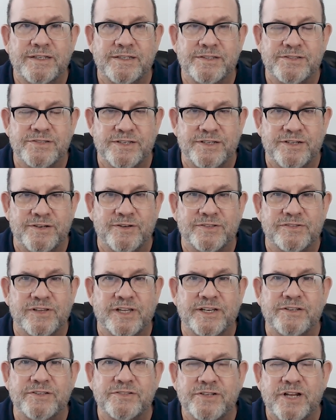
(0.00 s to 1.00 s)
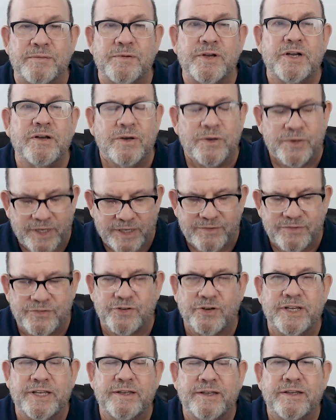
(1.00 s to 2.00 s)
It's you know, it's like stop. Okay,
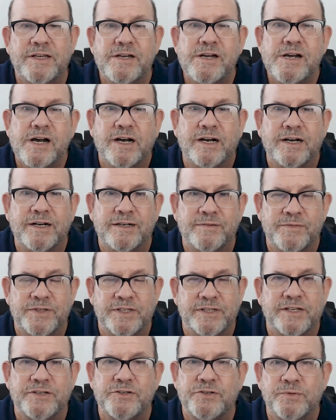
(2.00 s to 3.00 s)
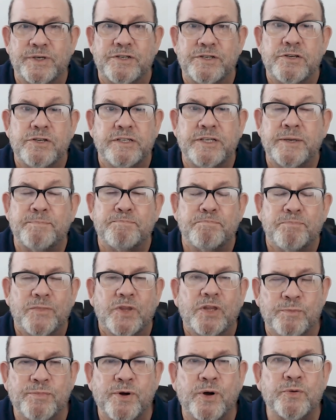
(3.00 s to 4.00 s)
sorry. Uh, and I do it. Yep,
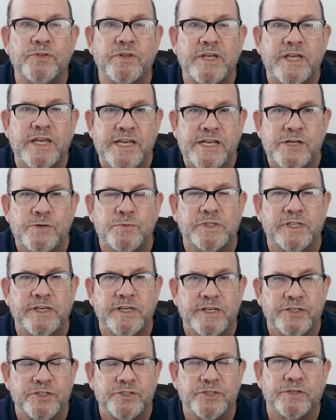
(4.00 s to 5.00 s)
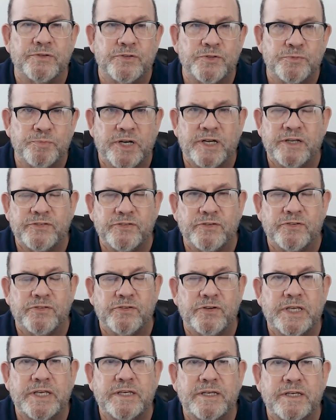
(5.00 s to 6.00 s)
we're both equally each other's
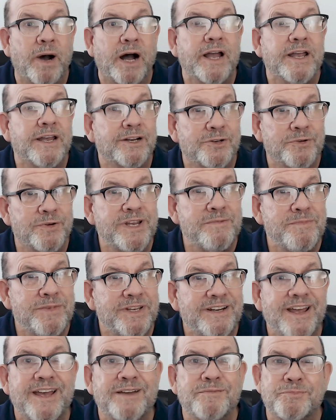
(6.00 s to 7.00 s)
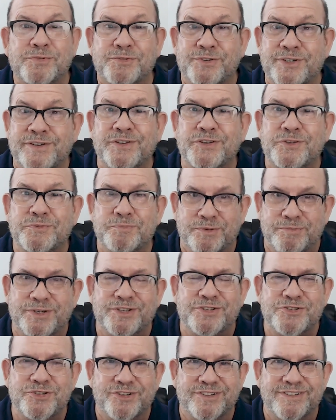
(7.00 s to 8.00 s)
bosses by agreement and previous
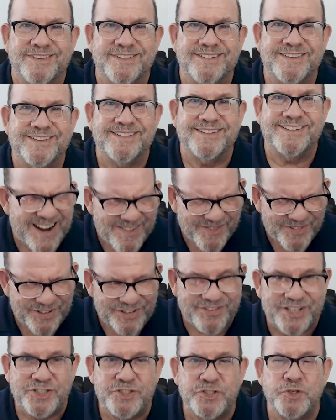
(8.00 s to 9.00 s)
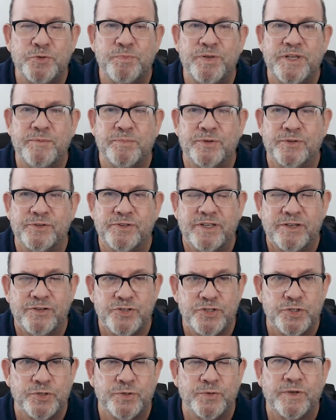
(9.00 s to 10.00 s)
permission. Everything two people
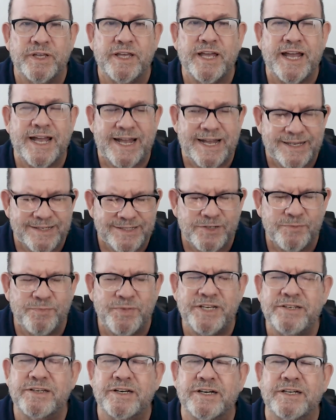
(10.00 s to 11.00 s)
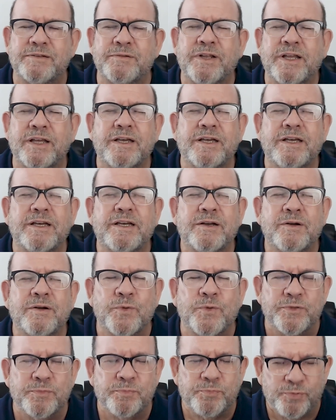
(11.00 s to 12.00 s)
do has to be done
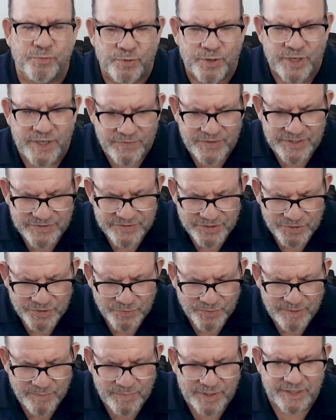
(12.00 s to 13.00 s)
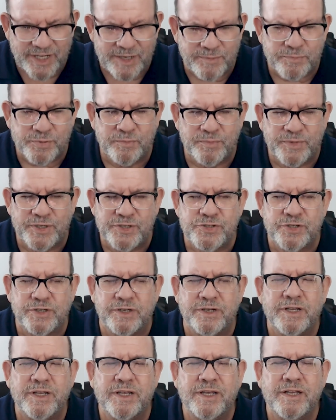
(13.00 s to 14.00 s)
with previous agreement and
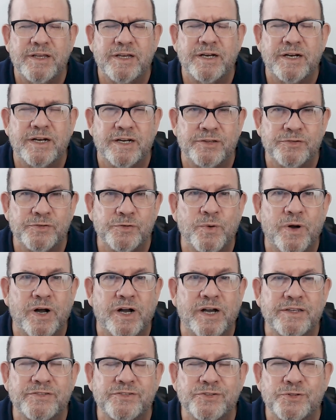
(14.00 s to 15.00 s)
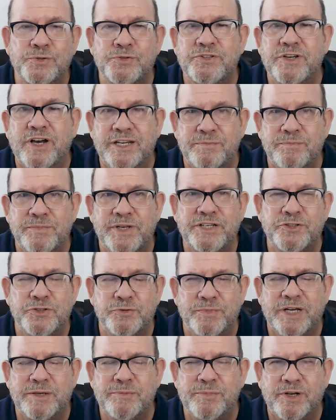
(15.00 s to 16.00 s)
permission. Otherwise, who died and made
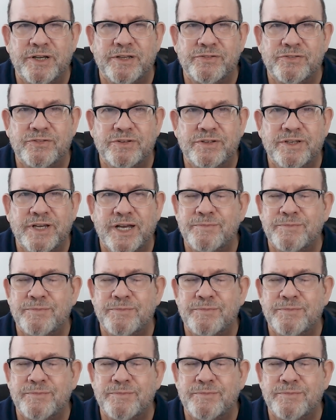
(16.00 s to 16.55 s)
you my boss?